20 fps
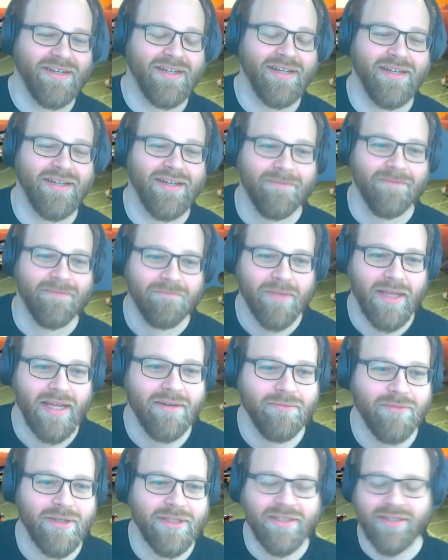
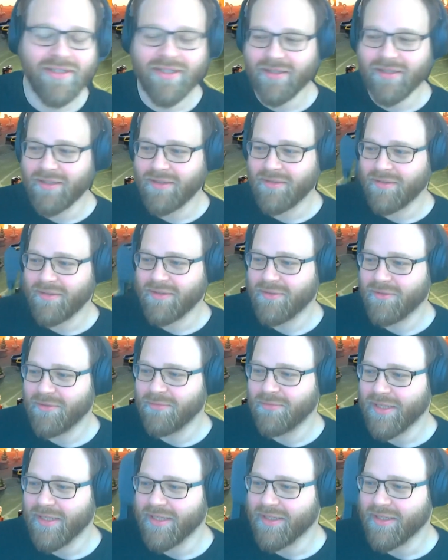and we're still
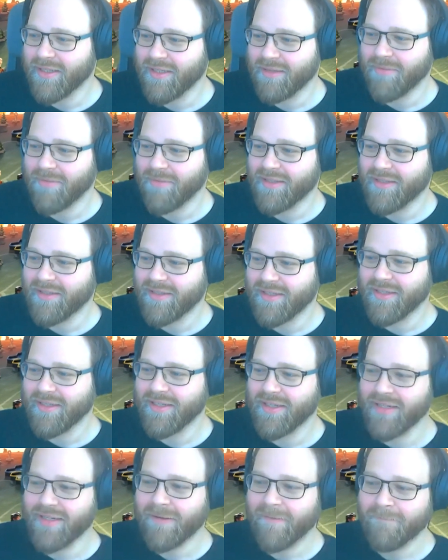tweaking the balancing
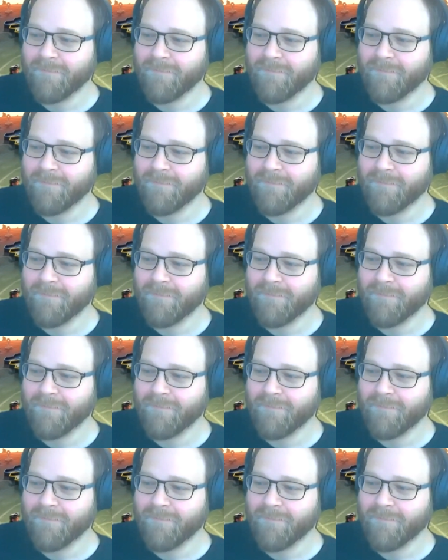here.